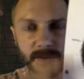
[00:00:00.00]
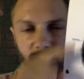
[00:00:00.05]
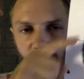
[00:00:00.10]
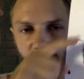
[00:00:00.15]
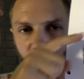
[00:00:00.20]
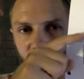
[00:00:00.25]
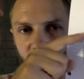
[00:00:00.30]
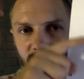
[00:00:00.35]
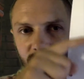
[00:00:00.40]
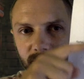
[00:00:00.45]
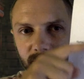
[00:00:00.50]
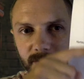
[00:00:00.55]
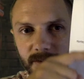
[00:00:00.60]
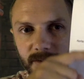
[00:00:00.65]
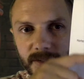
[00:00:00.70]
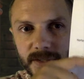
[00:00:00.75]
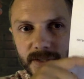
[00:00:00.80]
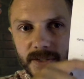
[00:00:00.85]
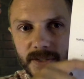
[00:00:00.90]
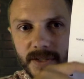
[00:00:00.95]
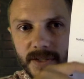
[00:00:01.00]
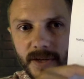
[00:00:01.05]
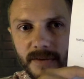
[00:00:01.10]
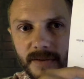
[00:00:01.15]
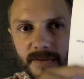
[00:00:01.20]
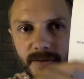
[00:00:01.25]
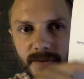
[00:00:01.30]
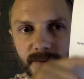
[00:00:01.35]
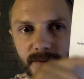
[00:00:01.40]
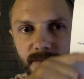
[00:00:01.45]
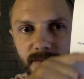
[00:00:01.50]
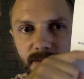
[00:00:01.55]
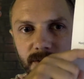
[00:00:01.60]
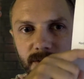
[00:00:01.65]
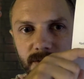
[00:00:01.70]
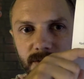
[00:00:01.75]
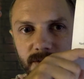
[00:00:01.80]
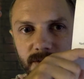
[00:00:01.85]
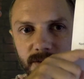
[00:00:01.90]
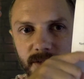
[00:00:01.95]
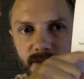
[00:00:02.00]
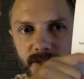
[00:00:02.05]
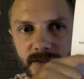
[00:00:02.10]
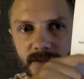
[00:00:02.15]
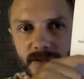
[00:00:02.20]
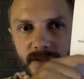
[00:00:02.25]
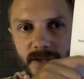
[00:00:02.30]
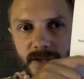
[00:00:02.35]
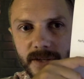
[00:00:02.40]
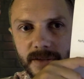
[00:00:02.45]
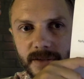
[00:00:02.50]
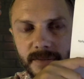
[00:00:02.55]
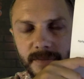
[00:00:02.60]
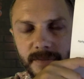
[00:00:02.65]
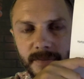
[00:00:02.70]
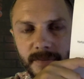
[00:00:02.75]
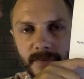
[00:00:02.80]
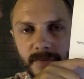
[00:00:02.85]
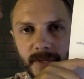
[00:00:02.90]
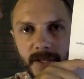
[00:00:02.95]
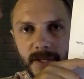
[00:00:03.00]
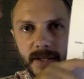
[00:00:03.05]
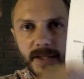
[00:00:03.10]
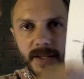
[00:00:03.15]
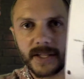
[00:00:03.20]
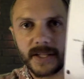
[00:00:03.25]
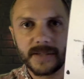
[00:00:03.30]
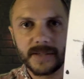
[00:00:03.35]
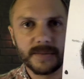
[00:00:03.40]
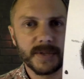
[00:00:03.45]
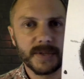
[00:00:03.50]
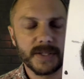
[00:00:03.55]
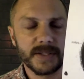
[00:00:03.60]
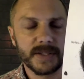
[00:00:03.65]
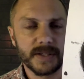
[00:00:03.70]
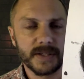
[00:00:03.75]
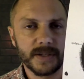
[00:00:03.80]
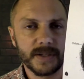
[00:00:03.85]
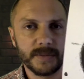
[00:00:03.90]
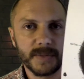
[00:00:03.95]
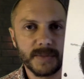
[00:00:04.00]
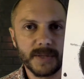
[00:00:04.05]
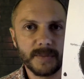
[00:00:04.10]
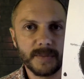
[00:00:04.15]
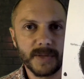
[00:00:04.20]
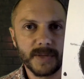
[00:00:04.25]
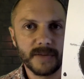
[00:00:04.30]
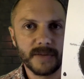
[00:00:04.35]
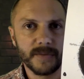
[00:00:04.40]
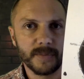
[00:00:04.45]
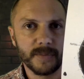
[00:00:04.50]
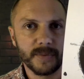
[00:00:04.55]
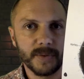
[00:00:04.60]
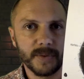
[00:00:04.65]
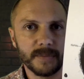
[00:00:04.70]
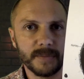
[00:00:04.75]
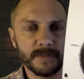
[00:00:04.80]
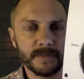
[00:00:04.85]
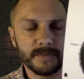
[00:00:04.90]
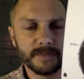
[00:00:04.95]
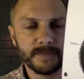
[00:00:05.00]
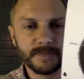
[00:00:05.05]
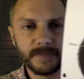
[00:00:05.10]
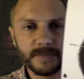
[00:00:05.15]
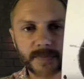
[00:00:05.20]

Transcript: When it crosses over a few strings though, that's when it's going to be a bit of a problem.